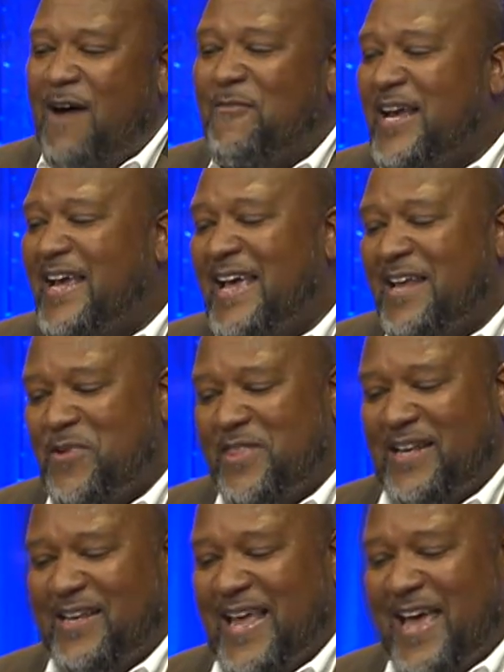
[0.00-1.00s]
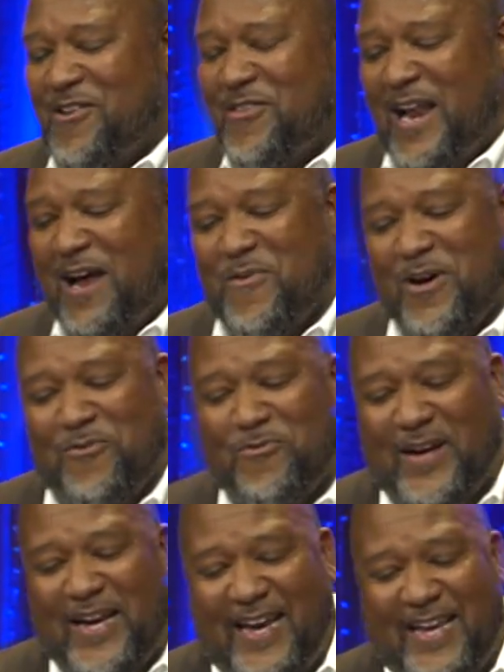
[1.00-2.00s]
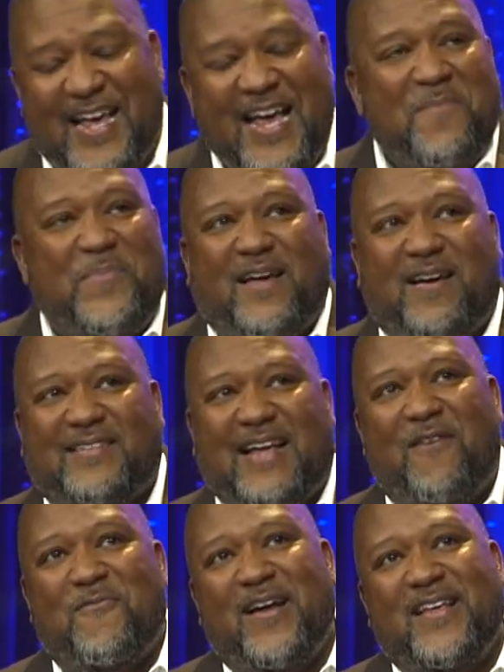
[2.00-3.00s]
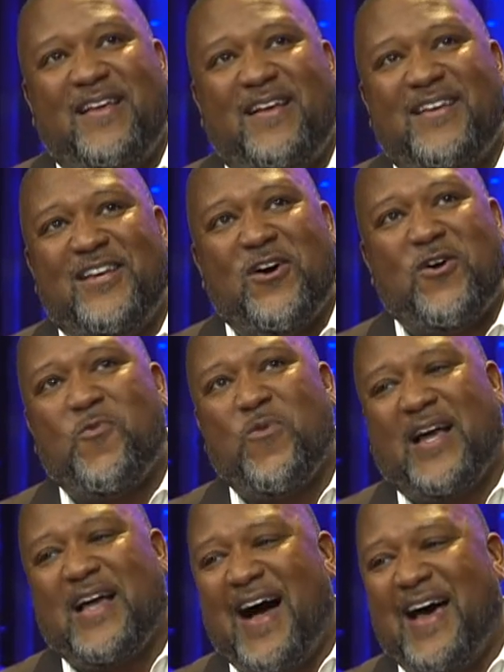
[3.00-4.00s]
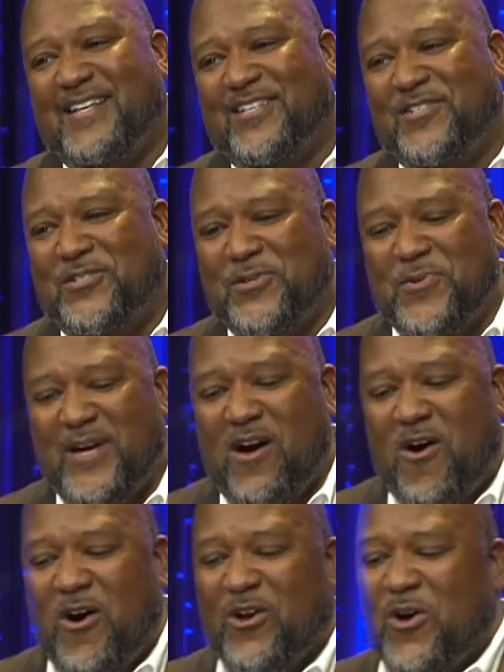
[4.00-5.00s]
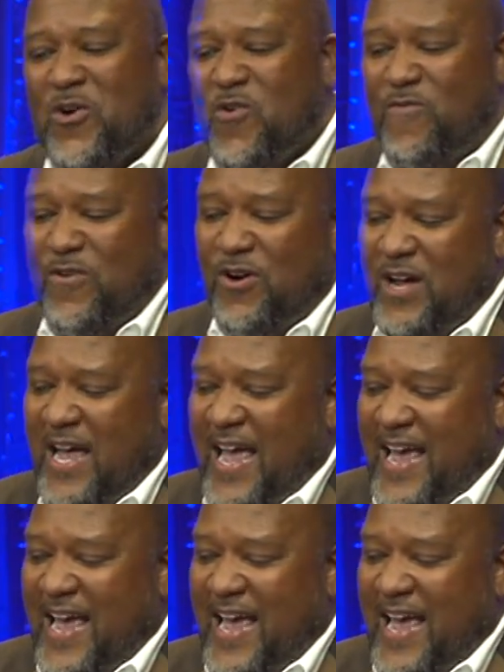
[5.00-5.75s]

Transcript: I want to end with a letter that I want to read, because I want you to know what God is doing all over,